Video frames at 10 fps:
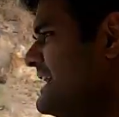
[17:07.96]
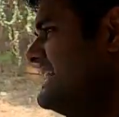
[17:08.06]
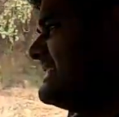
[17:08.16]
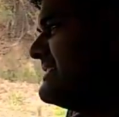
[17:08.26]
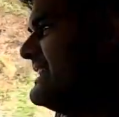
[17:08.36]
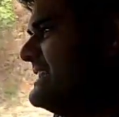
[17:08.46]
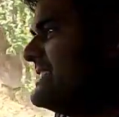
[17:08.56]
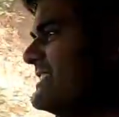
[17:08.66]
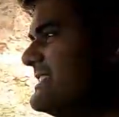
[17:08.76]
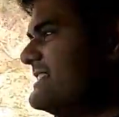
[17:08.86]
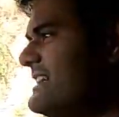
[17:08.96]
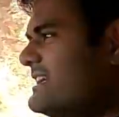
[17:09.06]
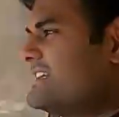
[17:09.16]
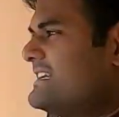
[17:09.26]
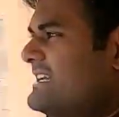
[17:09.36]
it
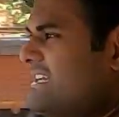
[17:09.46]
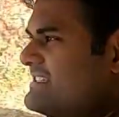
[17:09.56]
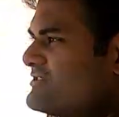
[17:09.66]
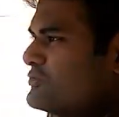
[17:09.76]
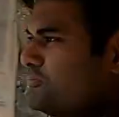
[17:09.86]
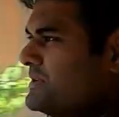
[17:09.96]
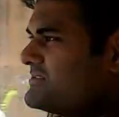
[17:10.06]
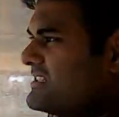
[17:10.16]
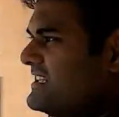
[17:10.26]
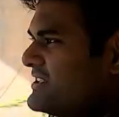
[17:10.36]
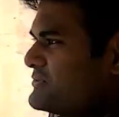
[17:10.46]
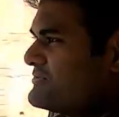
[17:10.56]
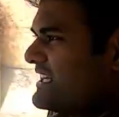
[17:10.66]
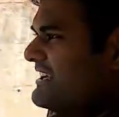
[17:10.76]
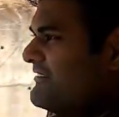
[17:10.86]
is super thrilling to
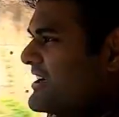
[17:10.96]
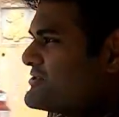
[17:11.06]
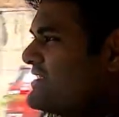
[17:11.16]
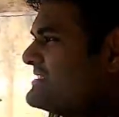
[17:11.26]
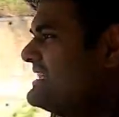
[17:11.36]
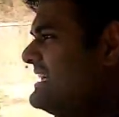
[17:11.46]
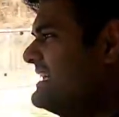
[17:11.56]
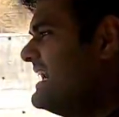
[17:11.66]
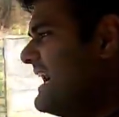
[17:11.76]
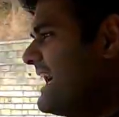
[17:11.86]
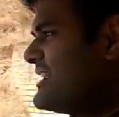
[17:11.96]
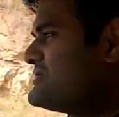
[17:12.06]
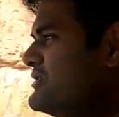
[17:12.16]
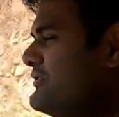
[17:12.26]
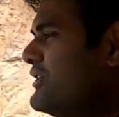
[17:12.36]
drive actually. See, an
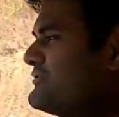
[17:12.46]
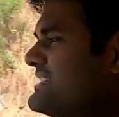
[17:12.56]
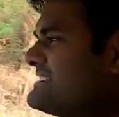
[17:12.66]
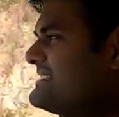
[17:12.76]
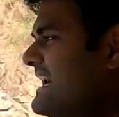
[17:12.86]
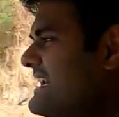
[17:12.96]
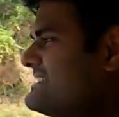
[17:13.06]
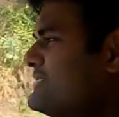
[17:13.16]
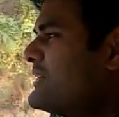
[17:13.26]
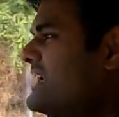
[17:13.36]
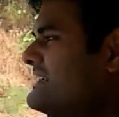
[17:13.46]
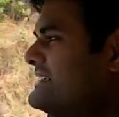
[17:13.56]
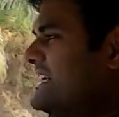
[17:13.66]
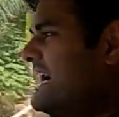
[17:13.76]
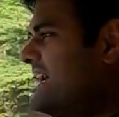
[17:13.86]
SUV of this size, you can
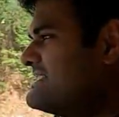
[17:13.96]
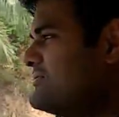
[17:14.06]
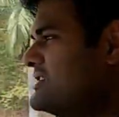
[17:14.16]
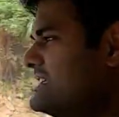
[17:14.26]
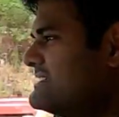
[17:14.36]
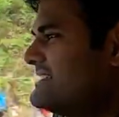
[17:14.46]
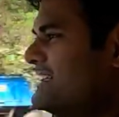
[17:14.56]
dance with this.